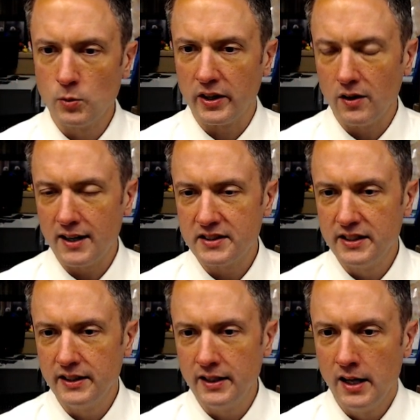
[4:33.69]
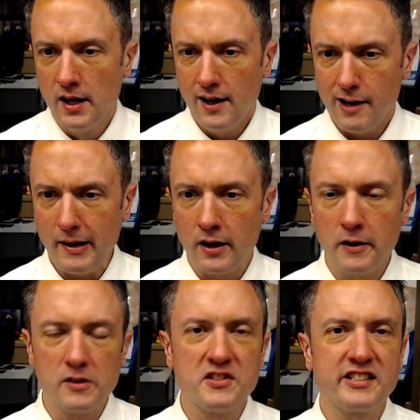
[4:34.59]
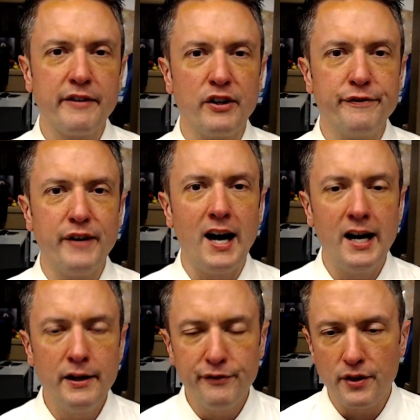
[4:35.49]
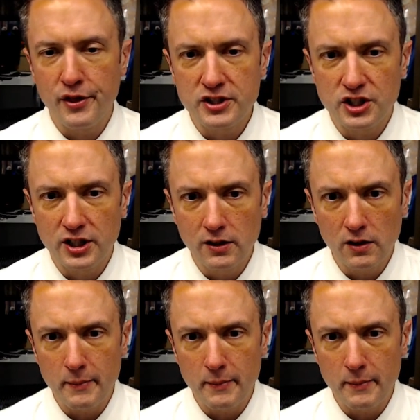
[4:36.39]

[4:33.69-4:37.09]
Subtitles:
We clocked in at about 175 this year.